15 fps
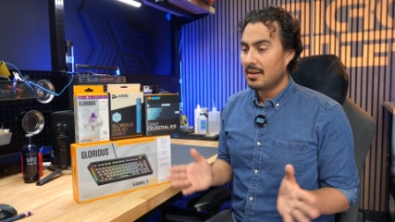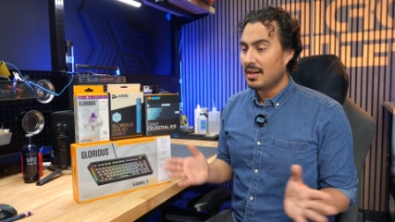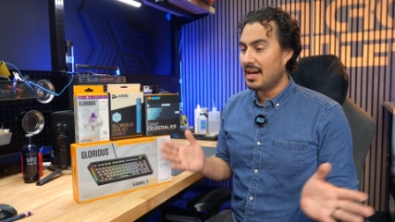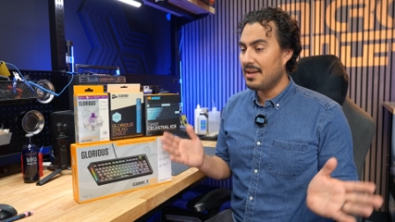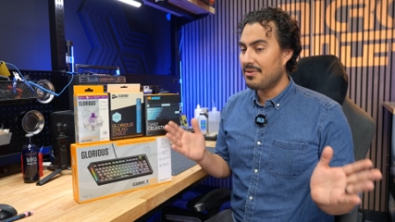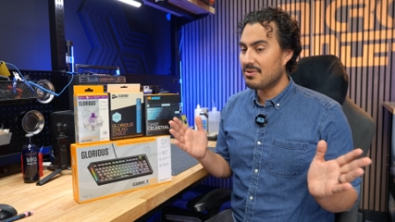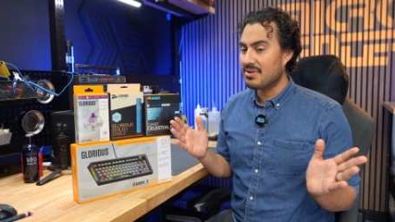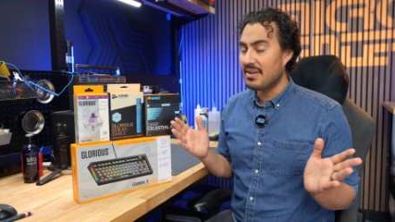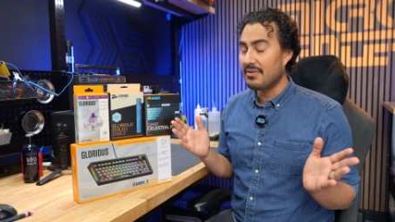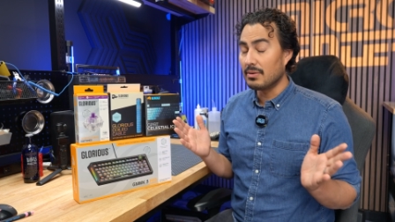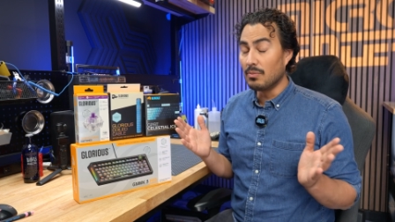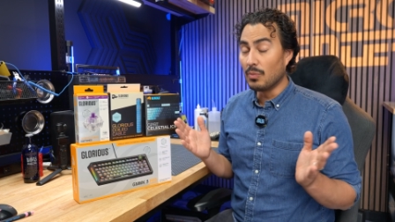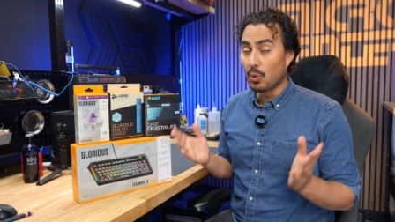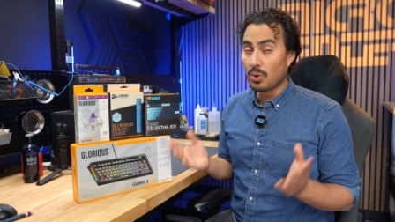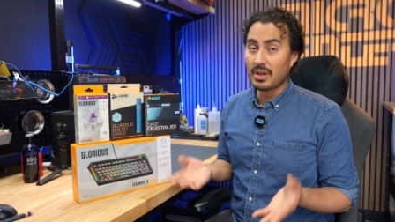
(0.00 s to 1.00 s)
And there's
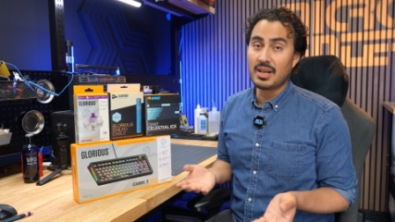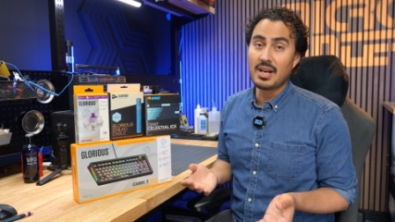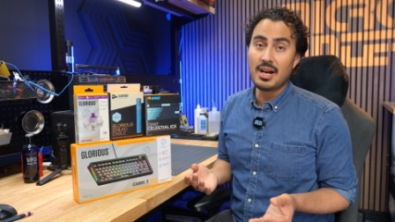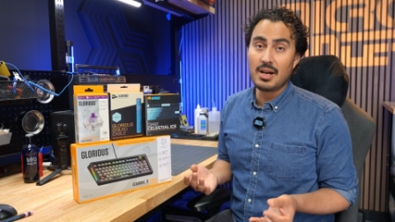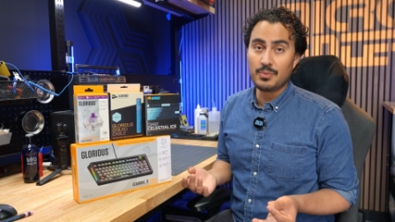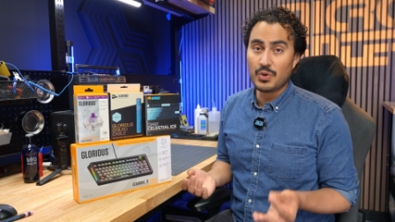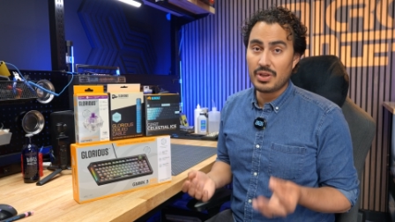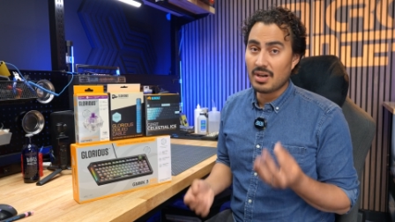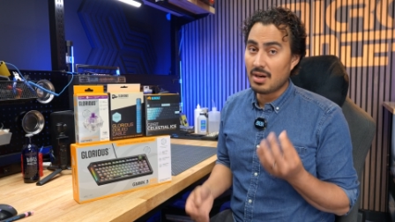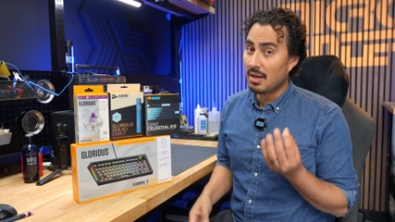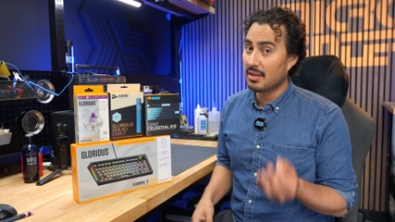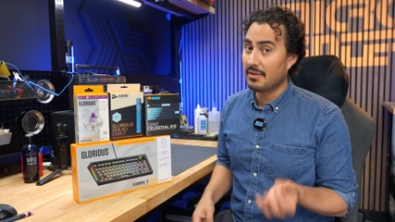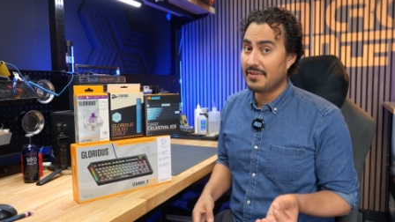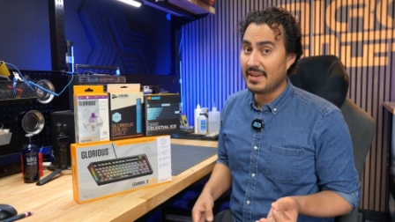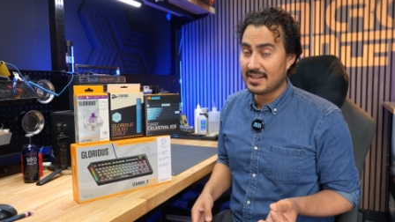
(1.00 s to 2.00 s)
even more to come with
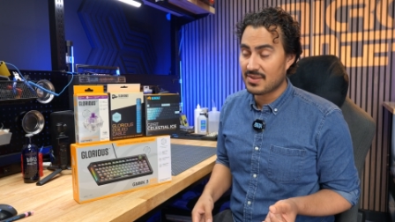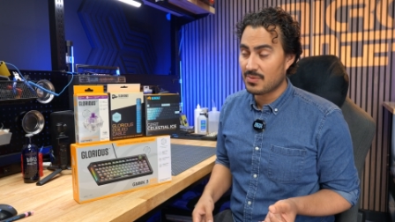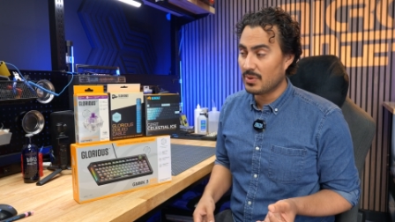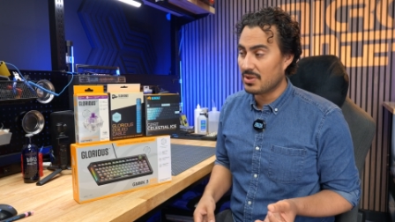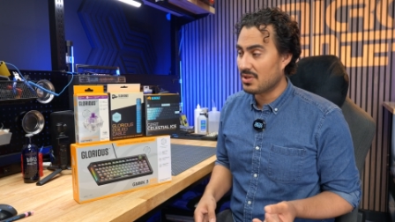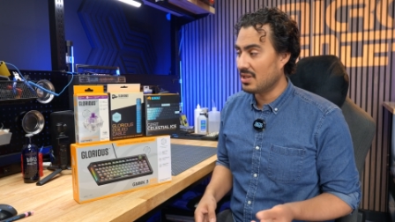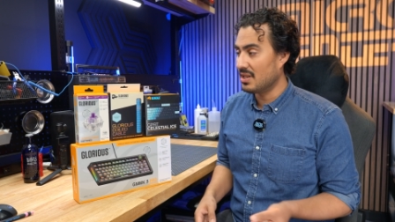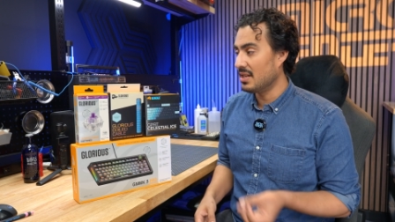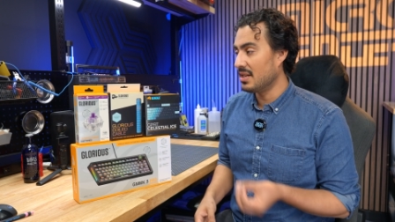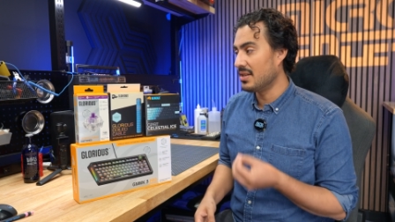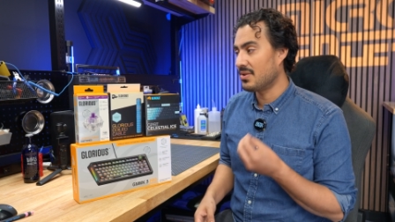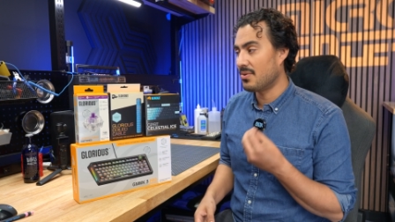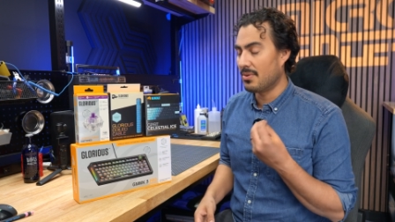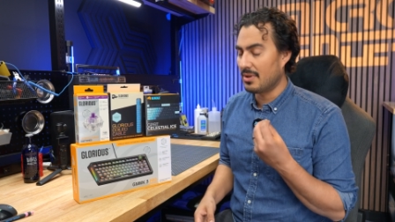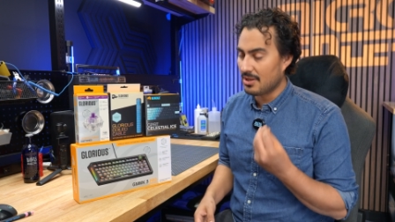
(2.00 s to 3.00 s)
Hall effect switches
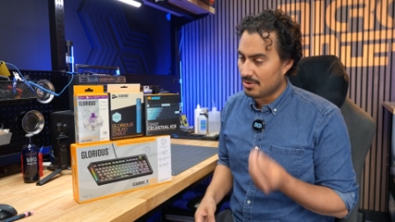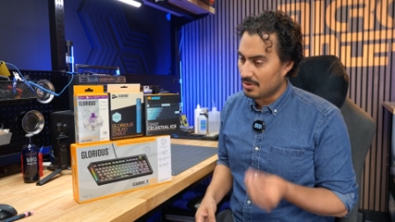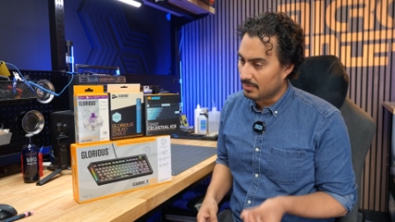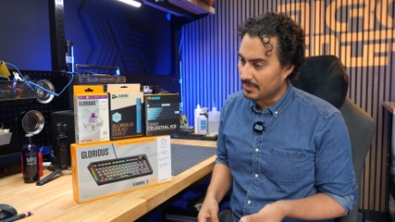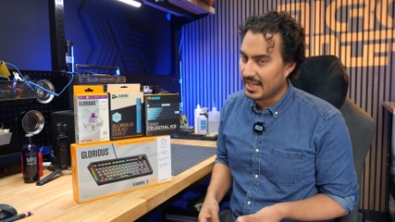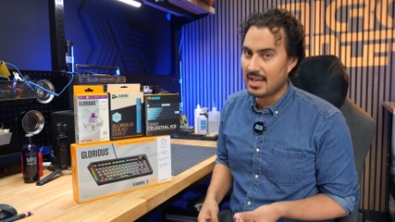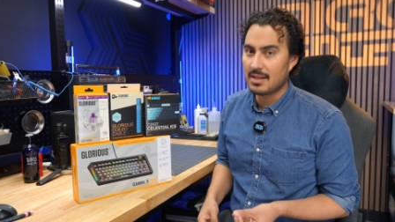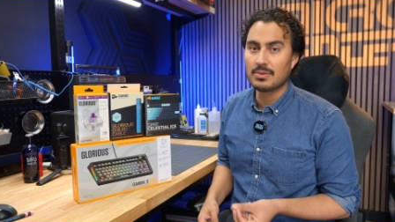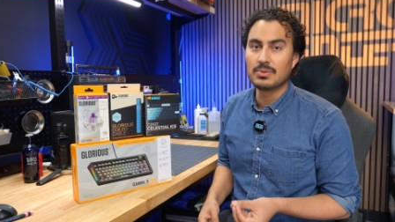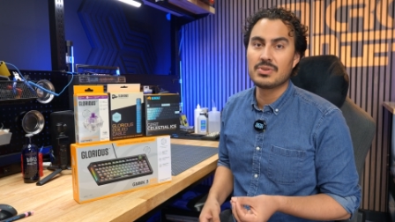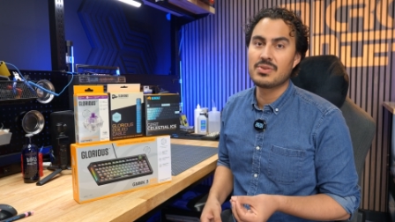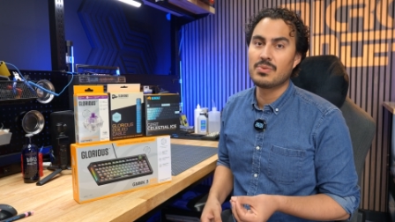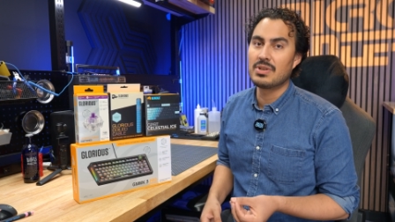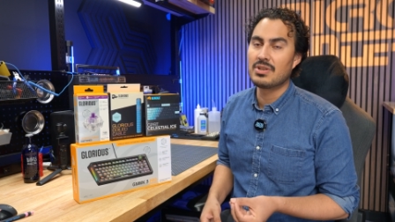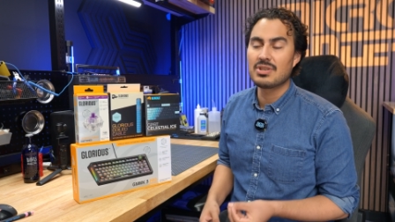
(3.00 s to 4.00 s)
switches, traditional mechanical
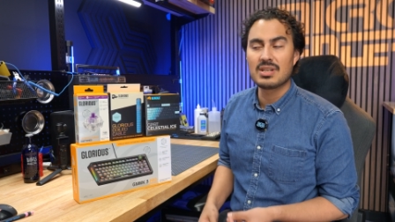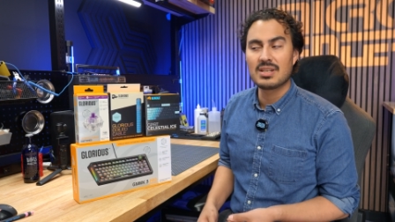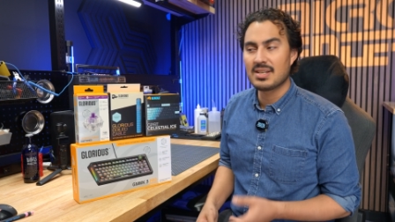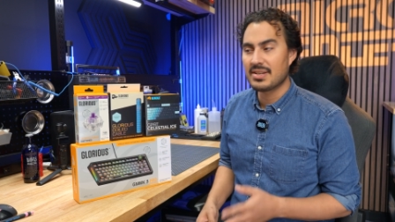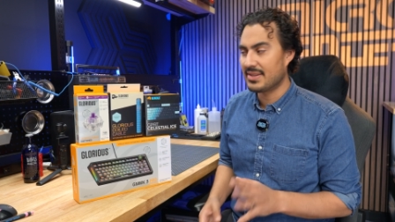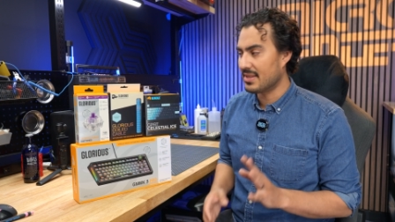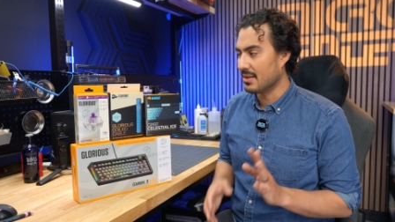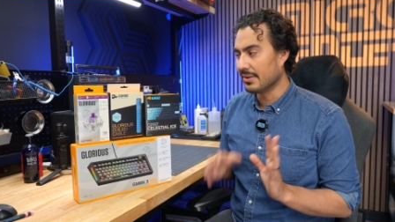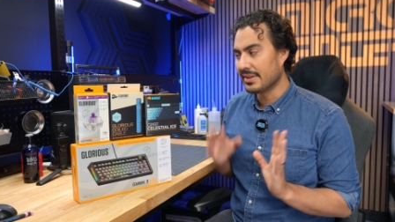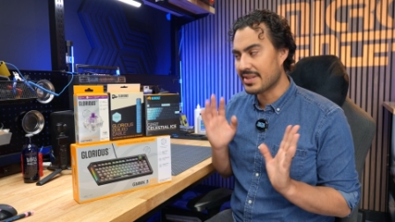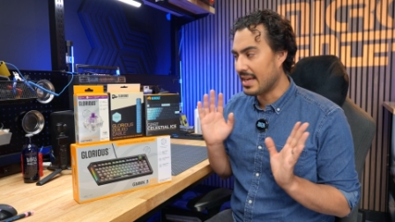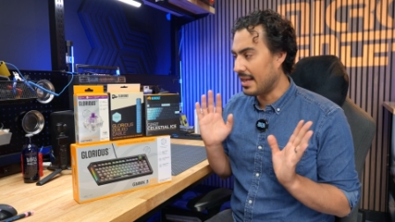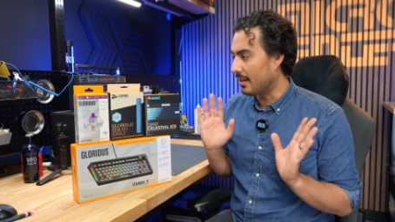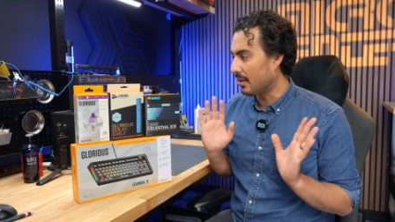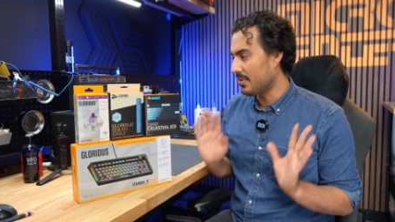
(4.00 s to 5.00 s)
switches, the list
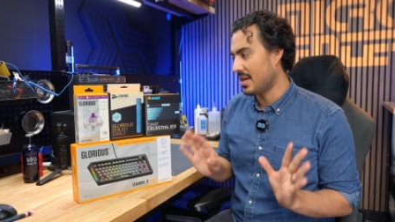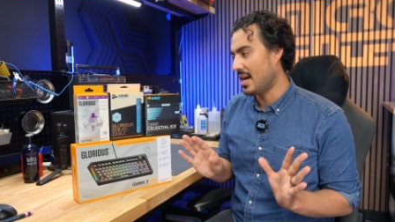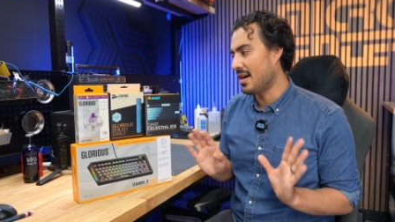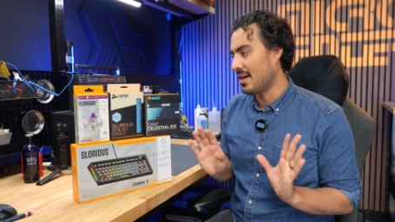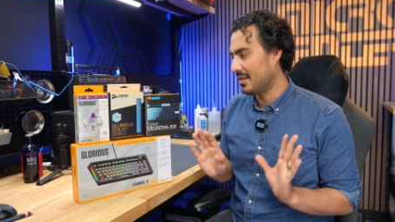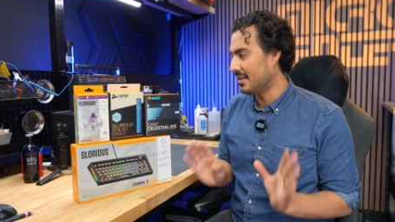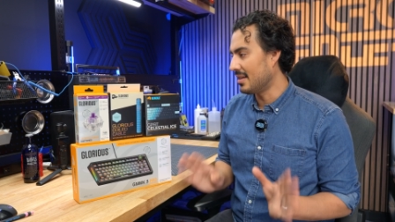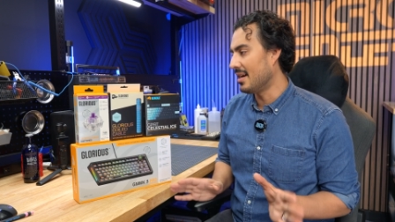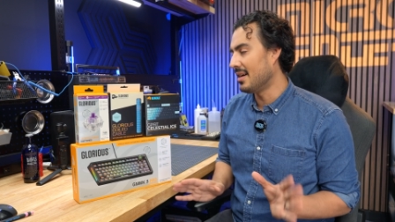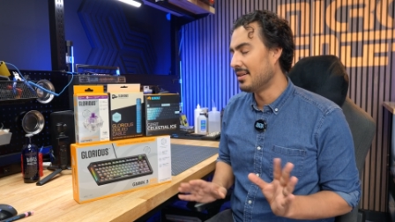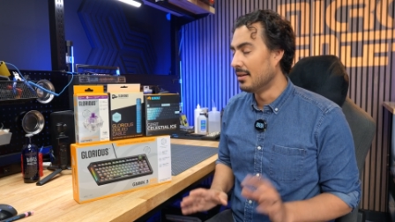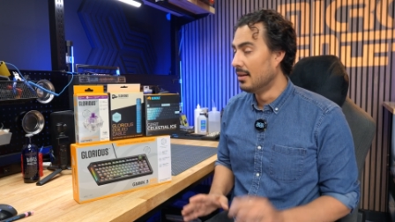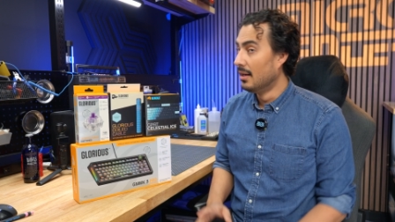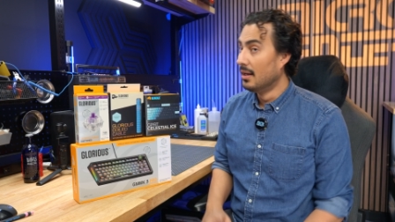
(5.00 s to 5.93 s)
kind of goes on and on.